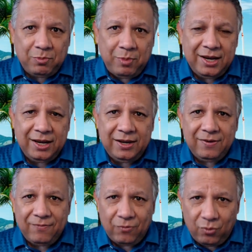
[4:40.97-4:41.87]

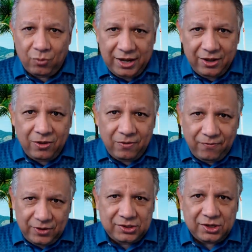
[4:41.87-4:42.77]
spending real
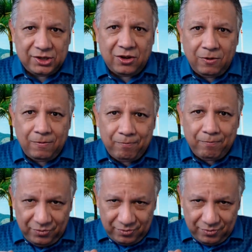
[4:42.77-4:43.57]
physical